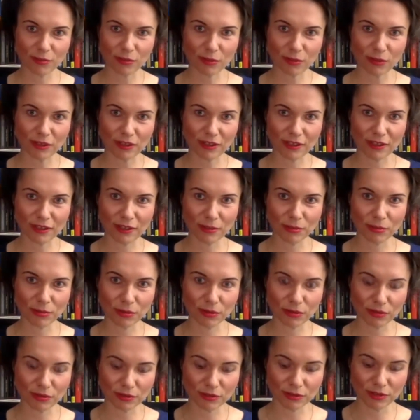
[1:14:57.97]
Berkeley
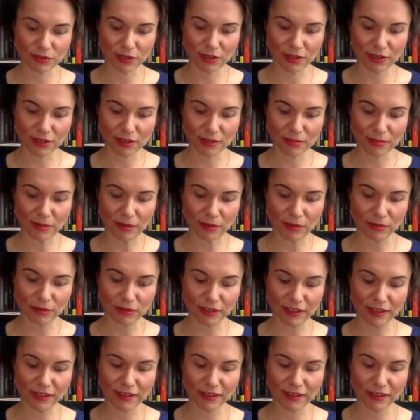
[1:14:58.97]
will talk about a